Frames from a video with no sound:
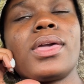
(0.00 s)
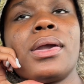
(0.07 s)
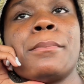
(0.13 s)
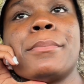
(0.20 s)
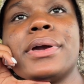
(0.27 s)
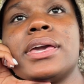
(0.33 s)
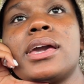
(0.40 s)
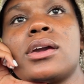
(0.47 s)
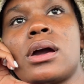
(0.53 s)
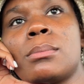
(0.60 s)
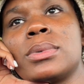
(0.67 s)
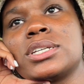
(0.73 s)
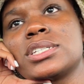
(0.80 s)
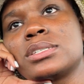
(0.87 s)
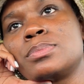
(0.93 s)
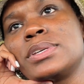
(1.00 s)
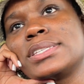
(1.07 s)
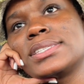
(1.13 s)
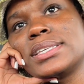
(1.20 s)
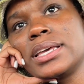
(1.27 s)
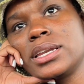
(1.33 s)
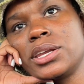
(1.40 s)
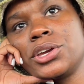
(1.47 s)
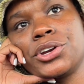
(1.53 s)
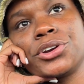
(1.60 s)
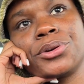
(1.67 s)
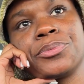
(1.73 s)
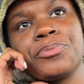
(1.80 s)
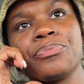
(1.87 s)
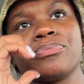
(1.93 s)
But yeah, I'm going to just be sitting
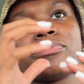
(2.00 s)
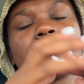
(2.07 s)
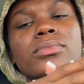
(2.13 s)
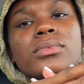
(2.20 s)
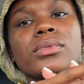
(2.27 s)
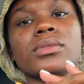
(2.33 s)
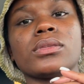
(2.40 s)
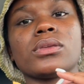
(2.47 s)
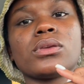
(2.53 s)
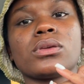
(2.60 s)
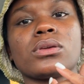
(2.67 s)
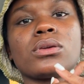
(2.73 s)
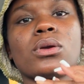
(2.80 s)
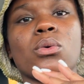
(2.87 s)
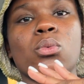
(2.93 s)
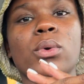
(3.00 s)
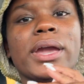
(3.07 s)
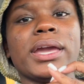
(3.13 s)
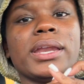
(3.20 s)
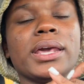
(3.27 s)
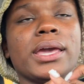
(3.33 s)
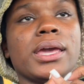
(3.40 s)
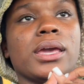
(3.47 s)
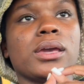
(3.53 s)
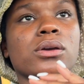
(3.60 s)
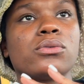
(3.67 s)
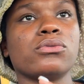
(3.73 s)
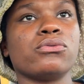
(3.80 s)
here waiting